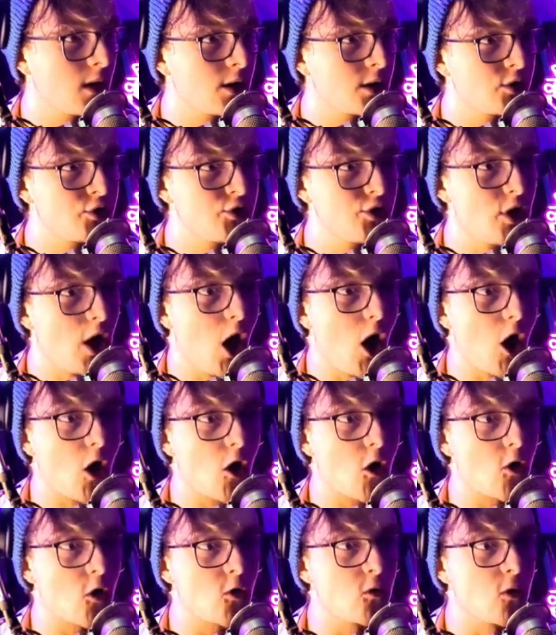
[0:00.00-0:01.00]

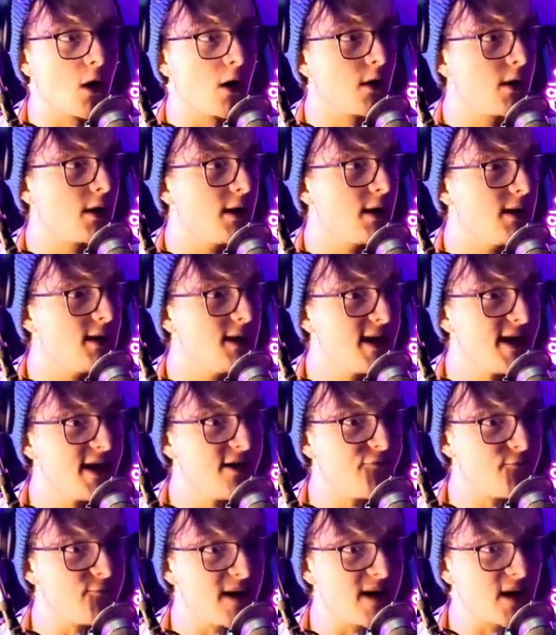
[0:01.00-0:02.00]
No!
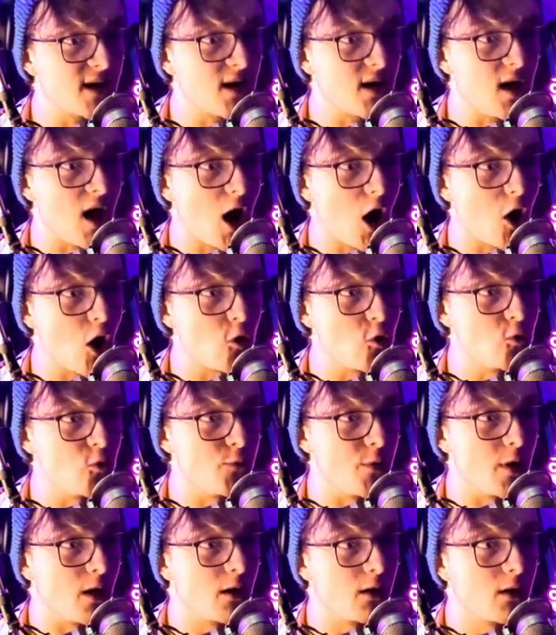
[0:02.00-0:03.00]
Leave me alone!